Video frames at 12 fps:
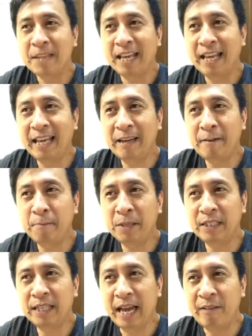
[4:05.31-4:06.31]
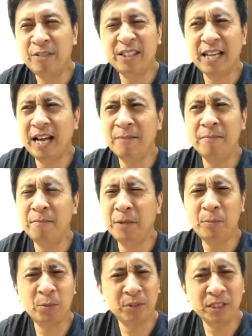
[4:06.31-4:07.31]
But every time
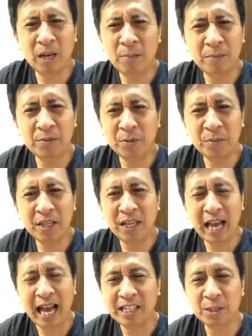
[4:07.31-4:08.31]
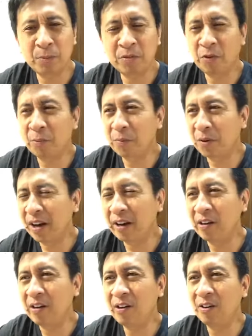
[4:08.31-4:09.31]
people would come up to me and ask me for
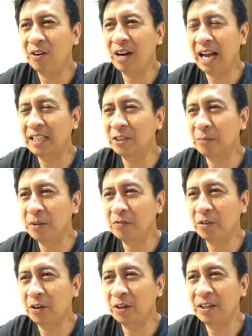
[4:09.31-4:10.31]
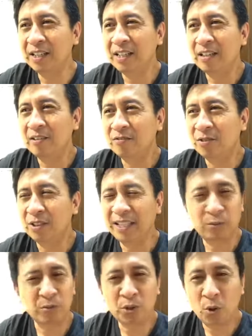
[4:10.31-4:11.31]
prayer or ask me for
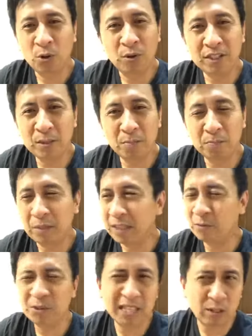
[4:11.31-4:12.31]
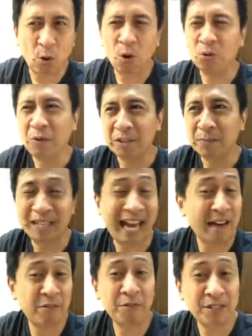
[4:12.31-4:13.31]
it was always it was not always, but
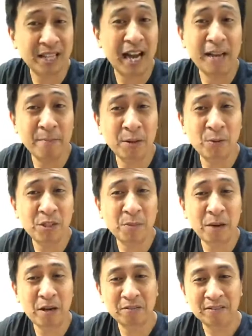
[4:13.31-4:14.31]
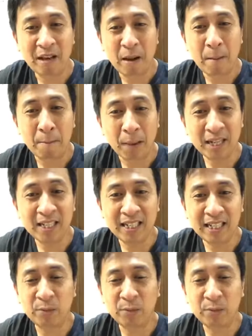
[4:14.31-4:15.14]
half of the time it was about money.